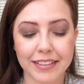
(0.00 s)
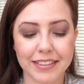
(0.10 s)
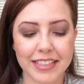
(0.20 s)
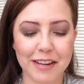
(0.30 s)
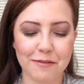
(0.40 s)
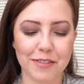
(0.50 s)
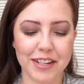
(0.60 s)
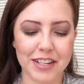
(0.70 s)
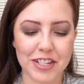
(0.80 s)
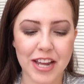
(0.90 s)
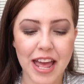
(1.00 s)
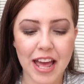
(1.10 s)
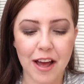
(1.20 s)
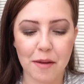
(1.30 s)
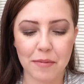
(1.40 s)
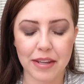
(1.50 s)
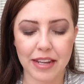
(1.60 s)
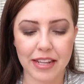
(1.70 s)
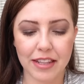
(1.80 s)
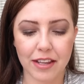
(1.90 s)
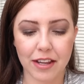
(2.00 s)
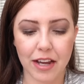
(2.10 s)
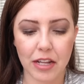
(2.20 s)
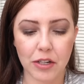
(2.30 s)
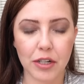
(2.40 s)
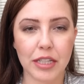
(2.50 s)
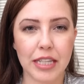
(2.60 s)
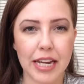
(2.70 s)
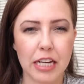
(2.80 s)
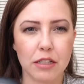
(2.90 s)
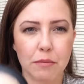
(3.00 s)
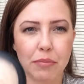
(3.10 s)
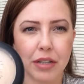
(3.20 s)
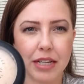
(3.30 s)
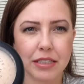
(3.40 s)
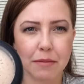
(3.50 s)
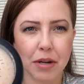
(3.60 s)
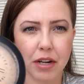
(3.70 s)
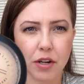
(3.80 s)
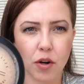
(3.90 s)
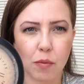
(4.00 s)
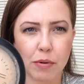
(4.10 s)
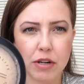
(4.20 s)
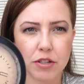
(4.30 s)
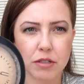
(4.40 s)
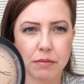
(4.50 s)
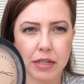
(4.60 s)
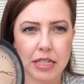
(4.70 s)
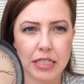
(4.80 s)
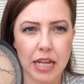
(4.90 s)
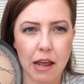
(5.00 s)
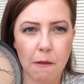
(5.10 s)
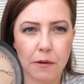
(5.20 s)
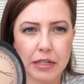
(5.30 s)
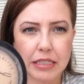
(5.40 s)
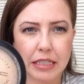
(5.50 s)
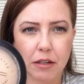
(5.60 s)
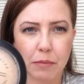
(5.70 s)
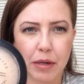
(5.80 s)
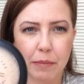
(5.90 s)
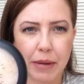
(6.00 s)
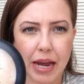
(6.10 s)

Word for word: Skin Finish in the color Light Plus. I'm not going to open it just because there is a little bit of